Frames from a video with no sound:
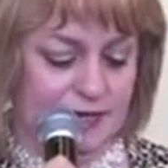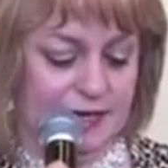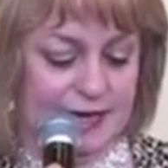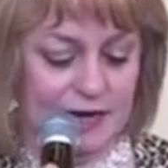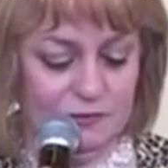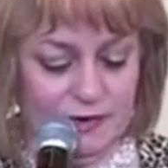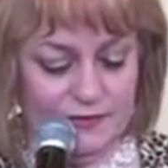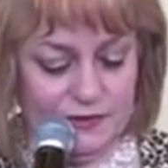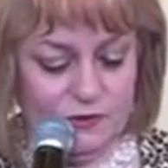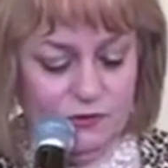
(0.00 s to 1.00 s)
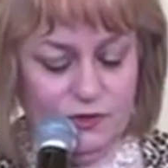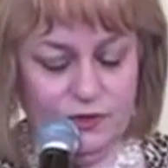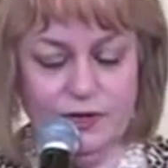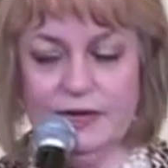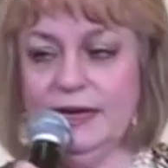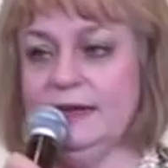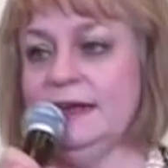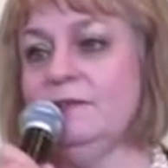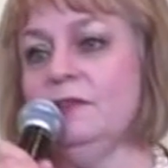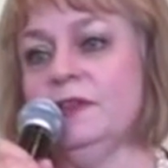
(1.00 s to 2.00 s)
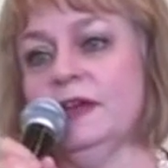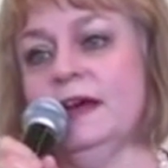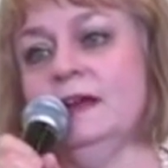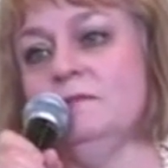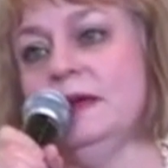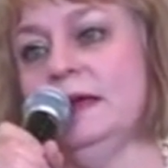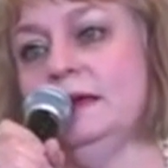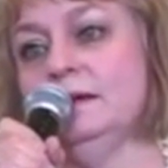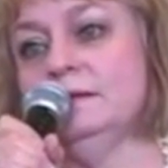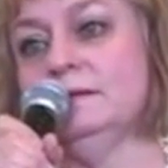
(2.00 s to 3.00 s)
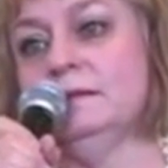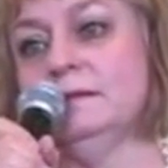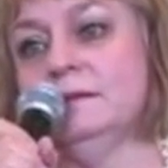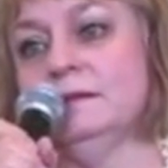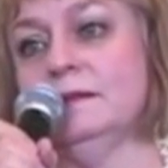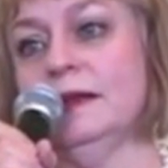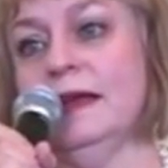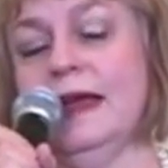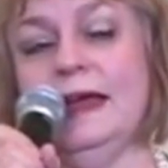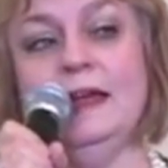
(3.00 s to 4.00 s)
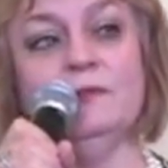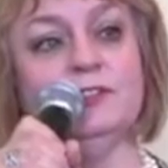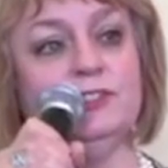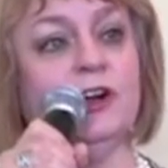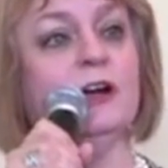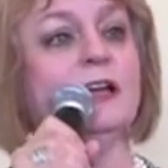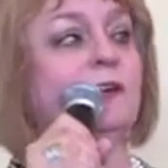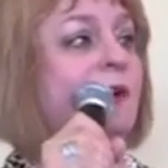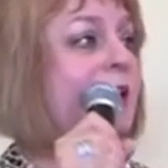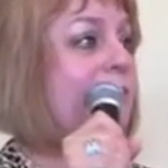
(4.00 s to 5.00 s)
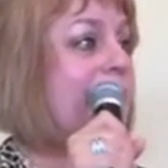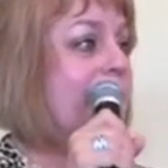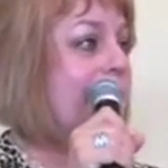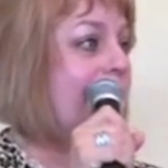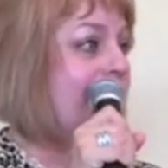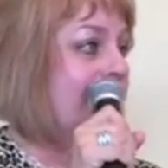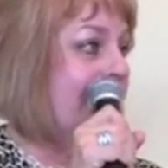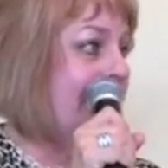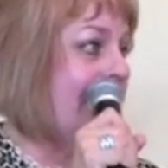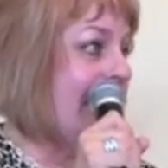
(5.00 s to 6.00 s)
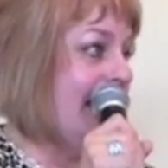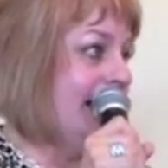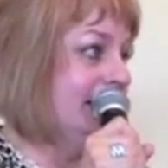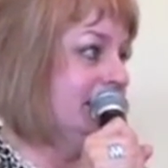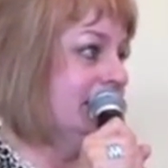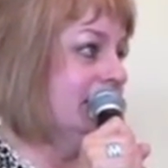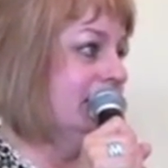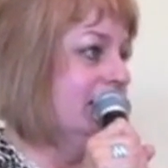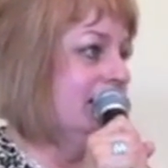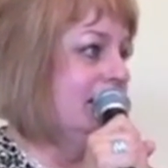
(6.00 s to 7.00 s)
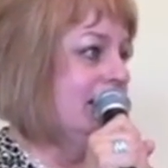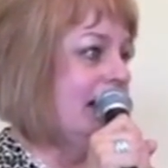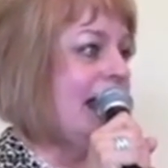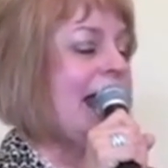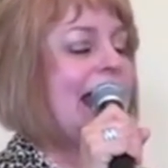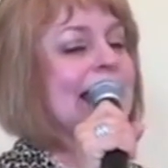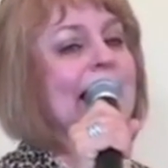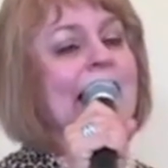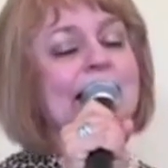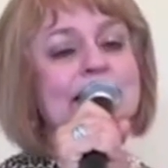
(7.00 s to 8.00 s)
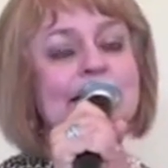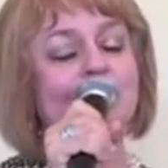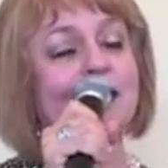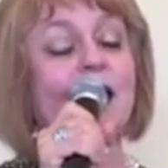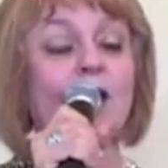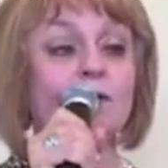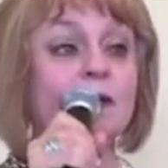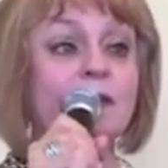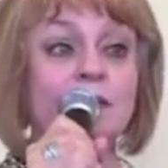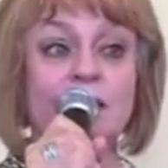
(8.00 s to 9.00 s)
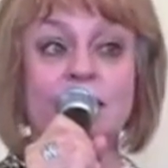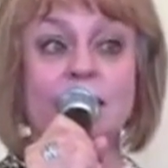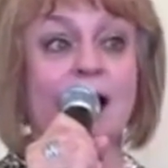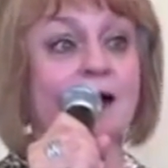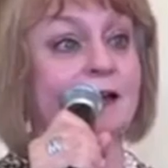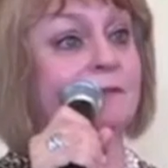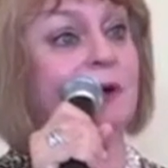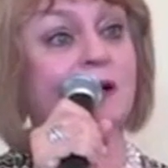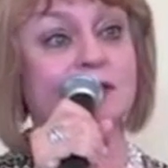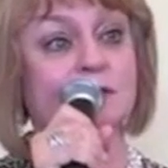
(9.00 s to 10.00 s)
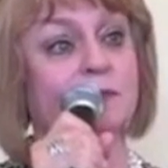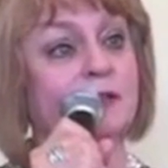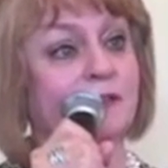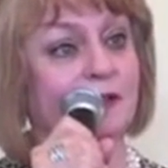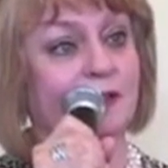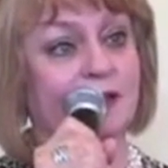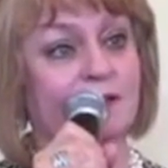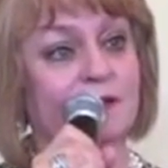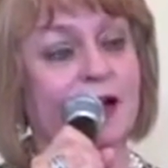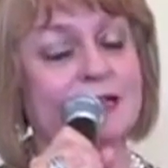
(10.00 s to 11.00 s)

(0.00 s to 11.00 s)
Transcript: He came around the corner and he leveled the gun at me. And he was chalky gray with blood red eyes. And I did the only thing I could possibly think of.